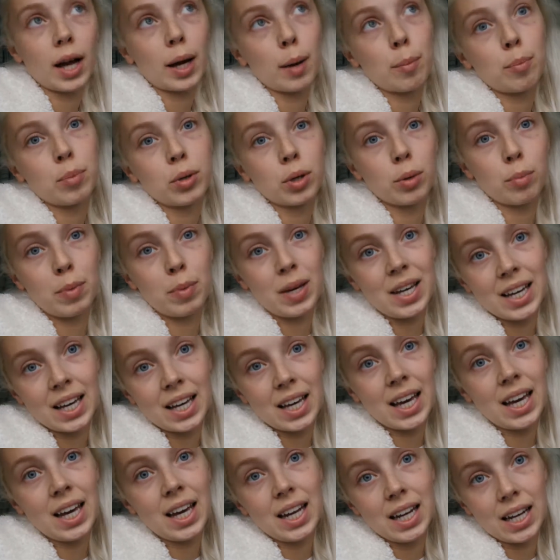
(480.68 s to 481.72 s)
like, but
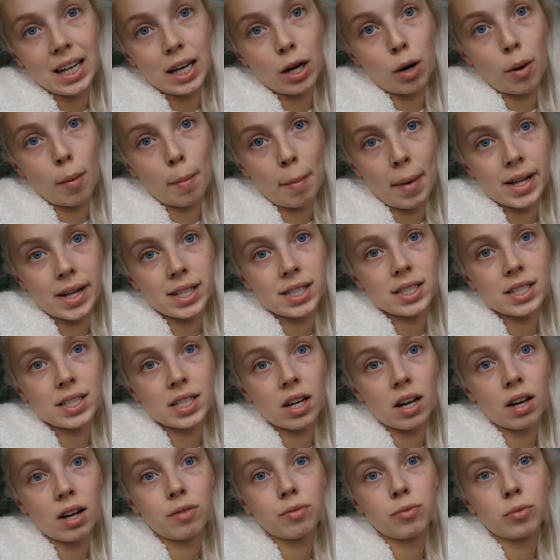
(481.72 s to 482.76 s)
bikini
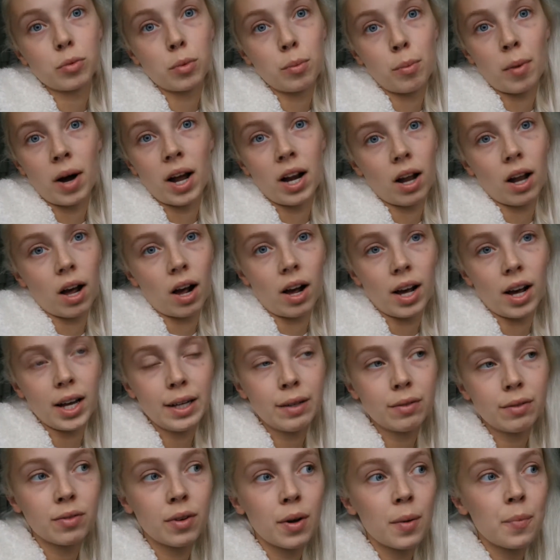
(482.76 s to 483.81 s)
competitor for my
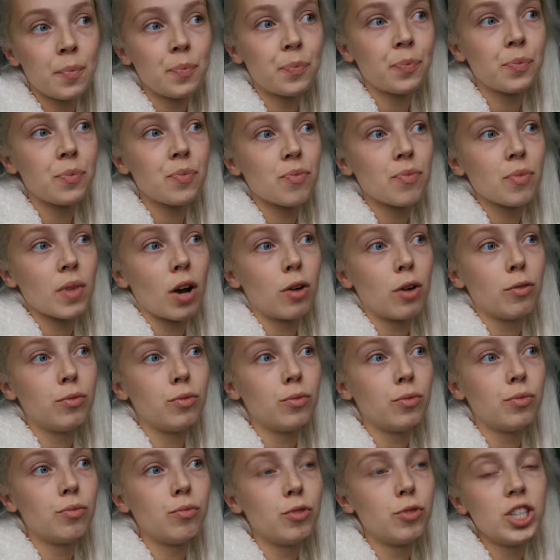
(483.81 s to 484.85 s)
life.
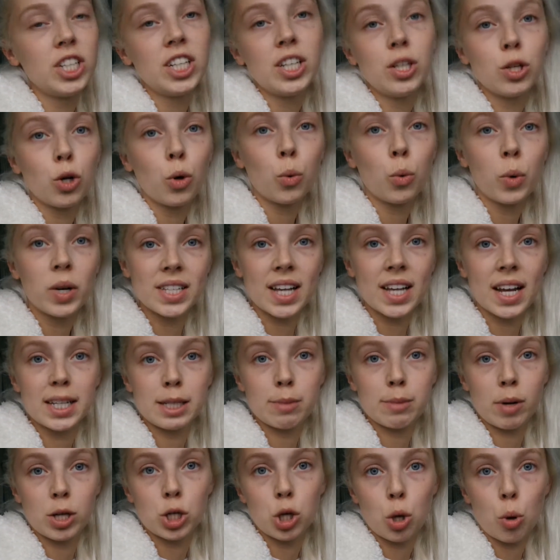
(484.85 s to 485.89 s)
Running always had a
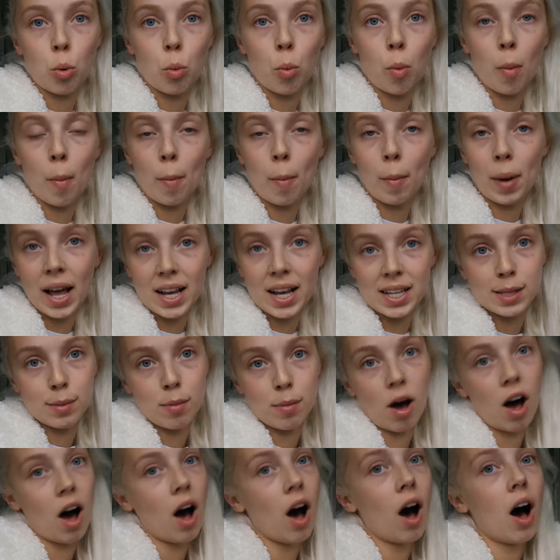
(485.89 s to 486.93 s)
special place
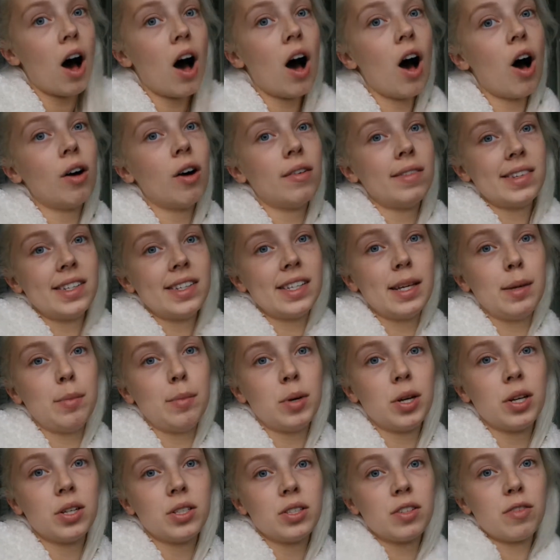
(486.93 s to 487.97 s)
in my heart, obviously
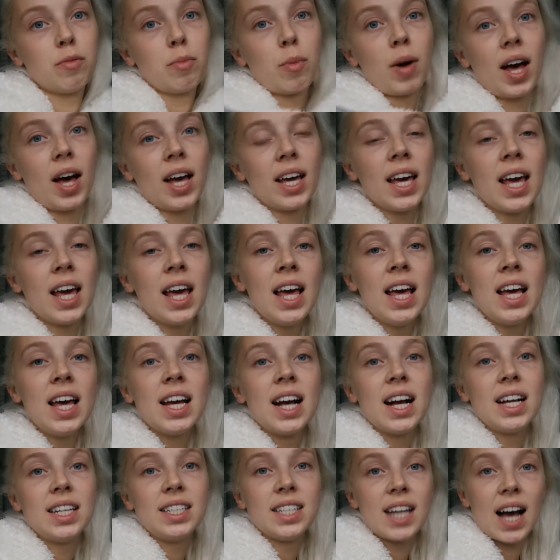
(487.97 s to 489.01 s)
because of my
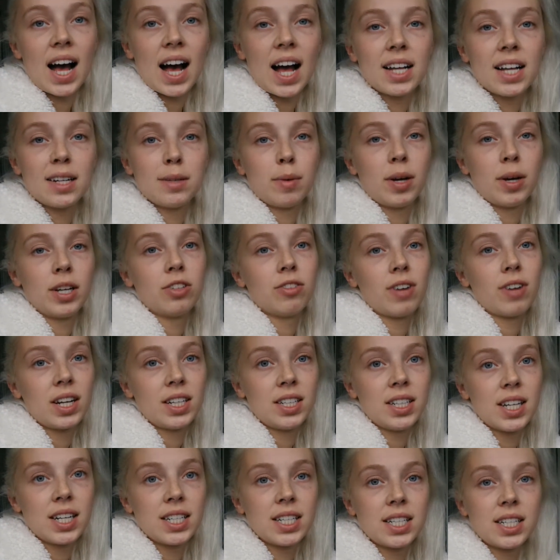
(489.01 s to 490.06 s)
dad, my
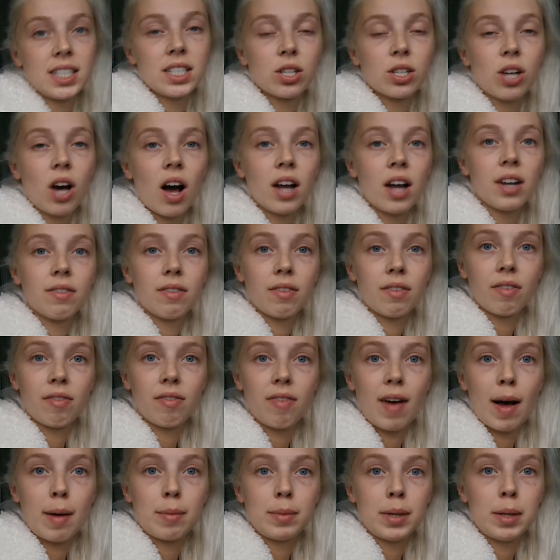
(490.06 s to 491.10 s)
granddad, and it's kind of a
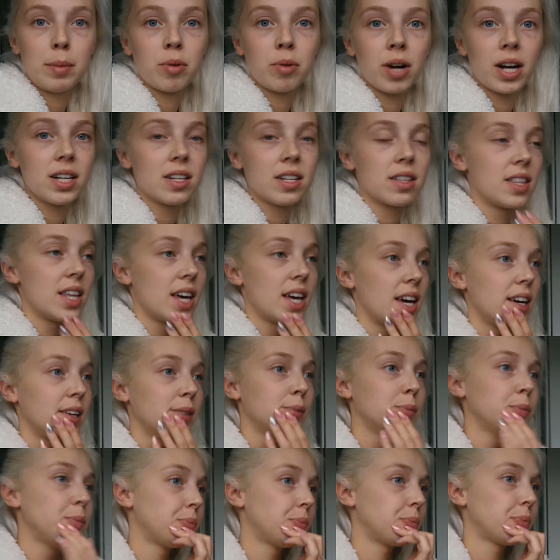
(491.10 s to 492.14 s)
family bred
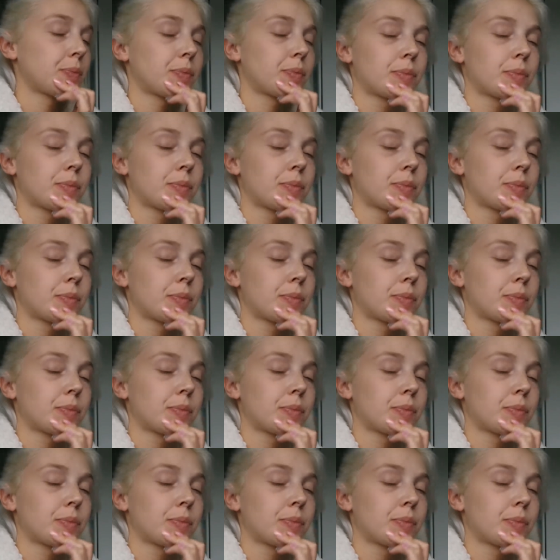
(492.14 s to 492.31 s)
thing.